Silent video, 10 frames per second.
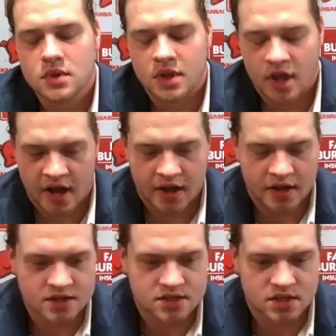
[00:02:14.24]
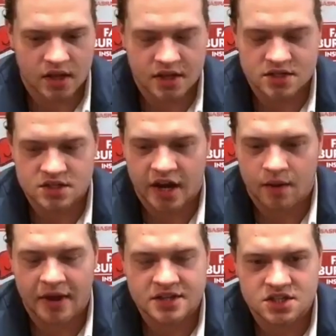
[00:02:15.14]
Yeah, his entire
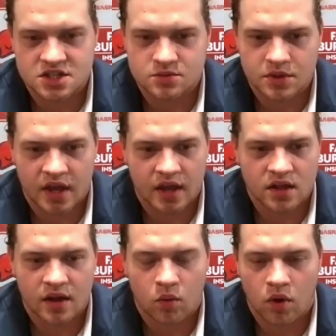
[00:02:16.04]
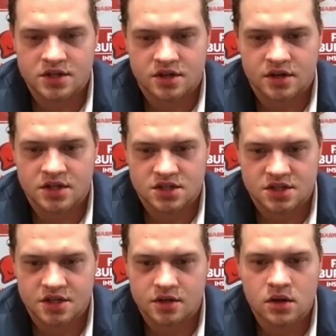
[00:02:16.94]
message is we can't let one turn into
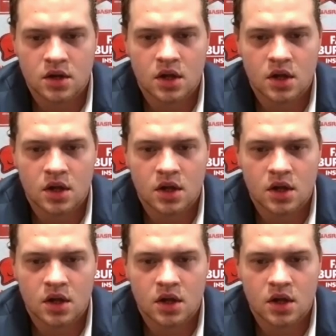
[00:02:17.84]
two.